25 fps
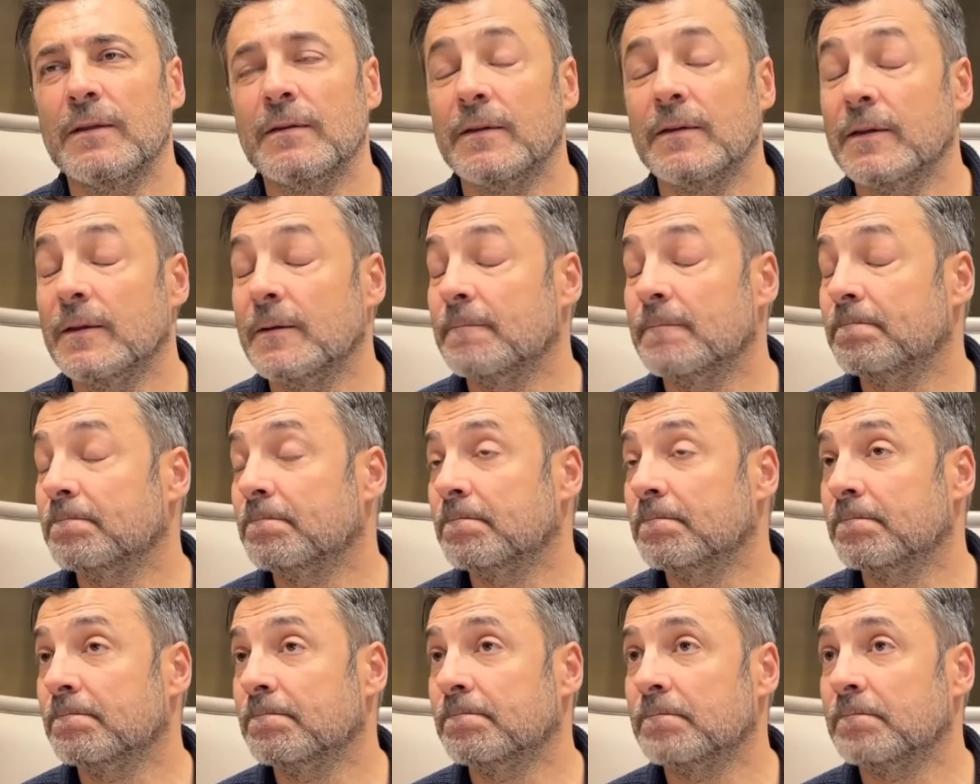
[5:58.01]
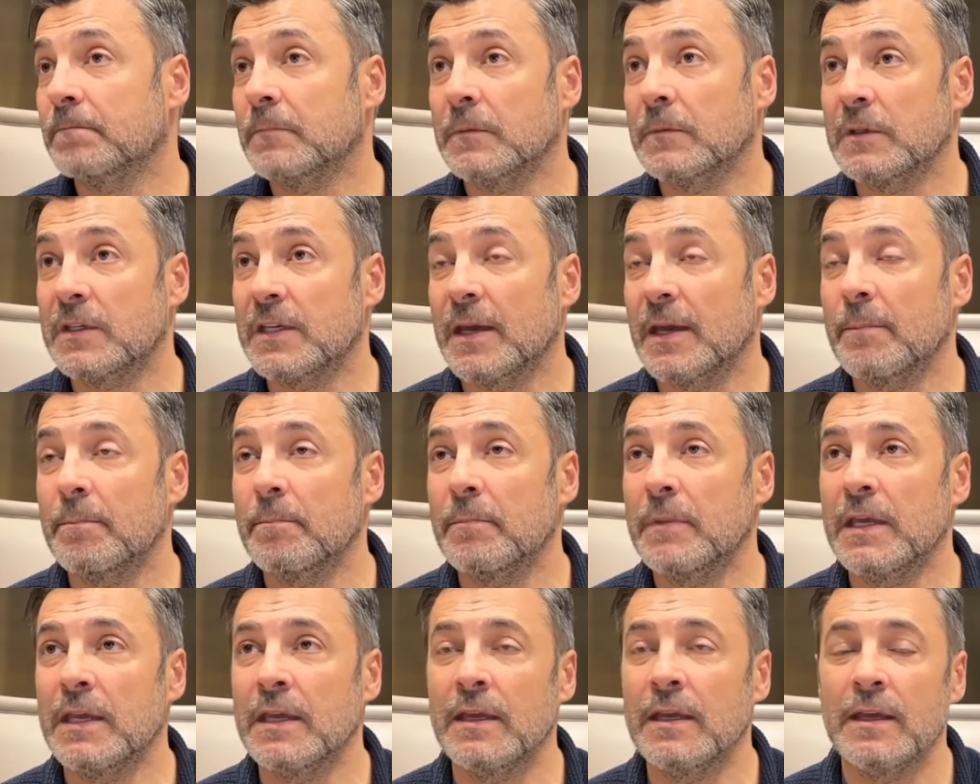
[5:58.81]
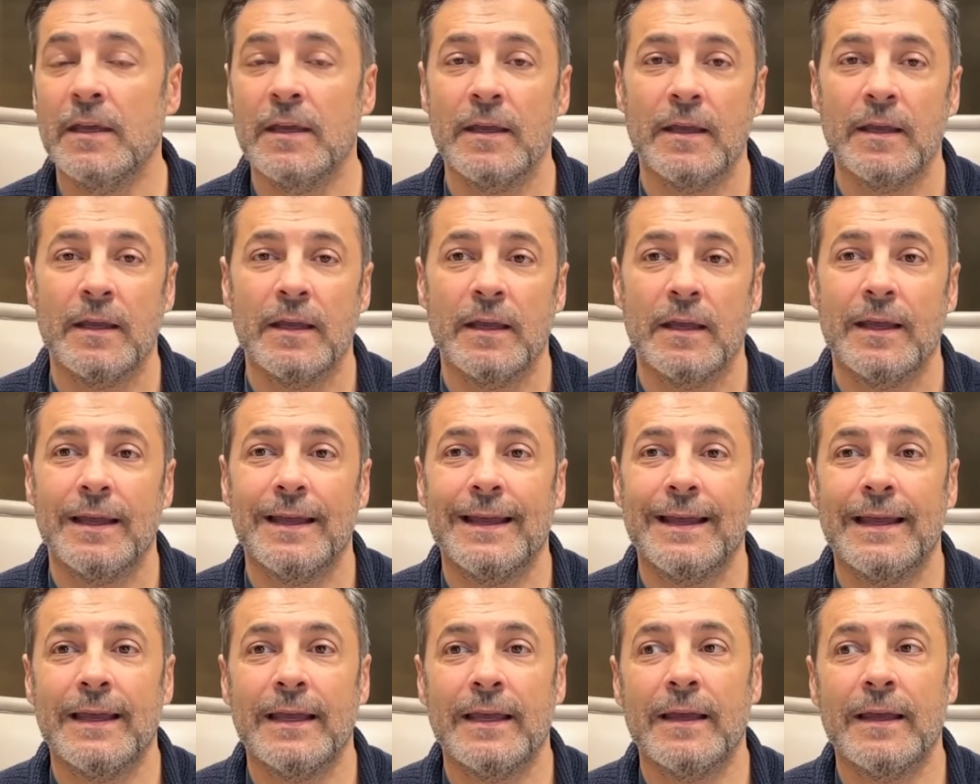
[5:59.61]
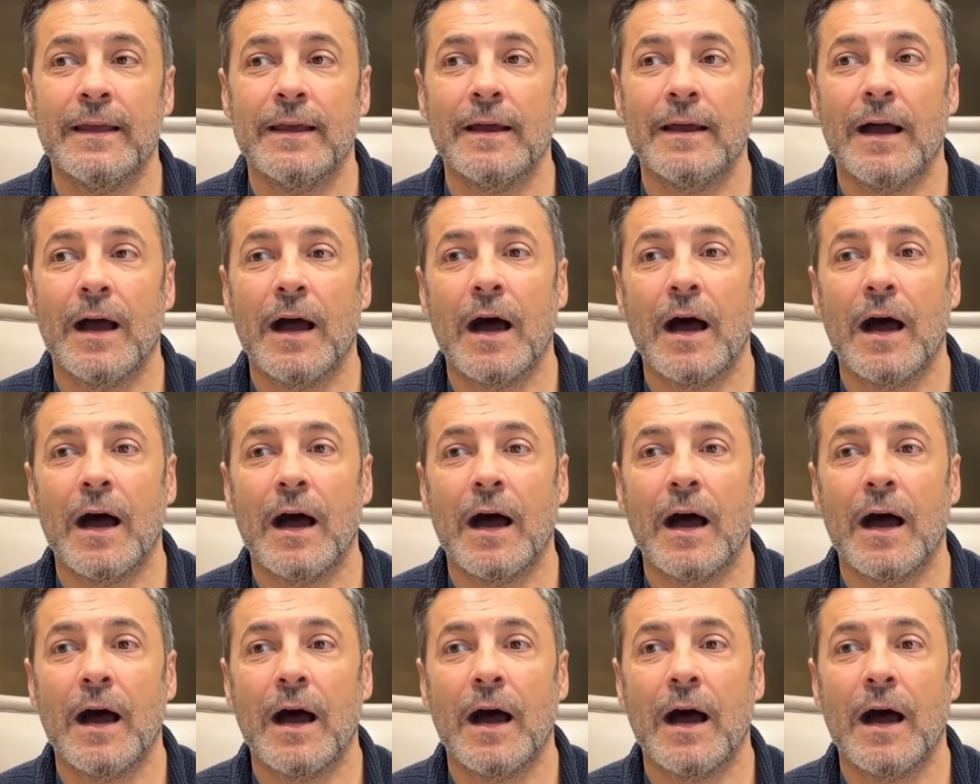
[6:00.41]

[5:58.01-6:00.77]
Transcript: uh, can be uh,